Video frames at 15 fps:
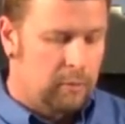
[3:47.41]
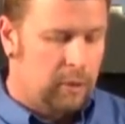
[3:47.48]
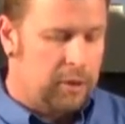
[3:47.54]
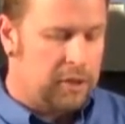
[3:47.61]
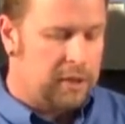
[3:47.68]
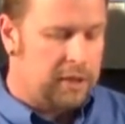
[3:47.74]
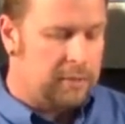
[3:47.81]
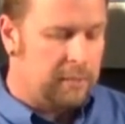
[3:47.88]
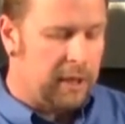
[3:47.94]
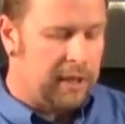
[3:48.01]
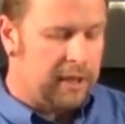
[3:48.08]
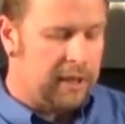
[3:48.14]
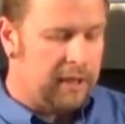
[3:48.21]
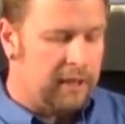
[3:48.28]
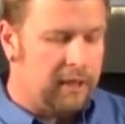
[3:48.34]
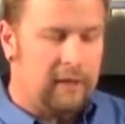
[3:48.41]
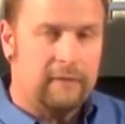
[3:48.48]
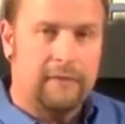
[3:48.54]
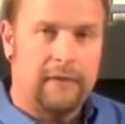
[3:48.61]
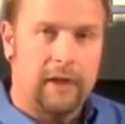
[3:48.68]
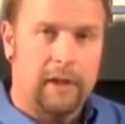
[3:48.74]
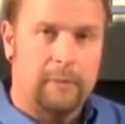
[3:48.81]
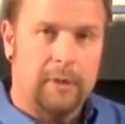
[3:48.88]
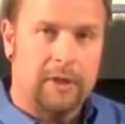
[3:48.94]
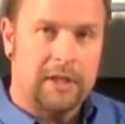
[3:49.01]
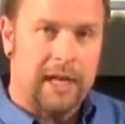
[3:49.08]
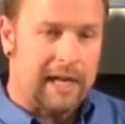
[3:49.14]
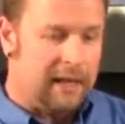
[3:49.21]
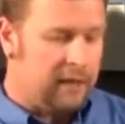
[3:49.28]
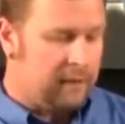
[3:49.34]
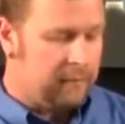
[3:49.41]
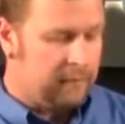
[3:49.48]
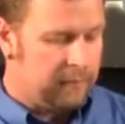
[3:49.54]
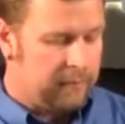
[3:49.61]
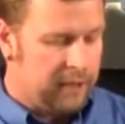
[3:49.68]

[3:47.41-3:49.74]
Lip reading: push this button here and fill up your tire.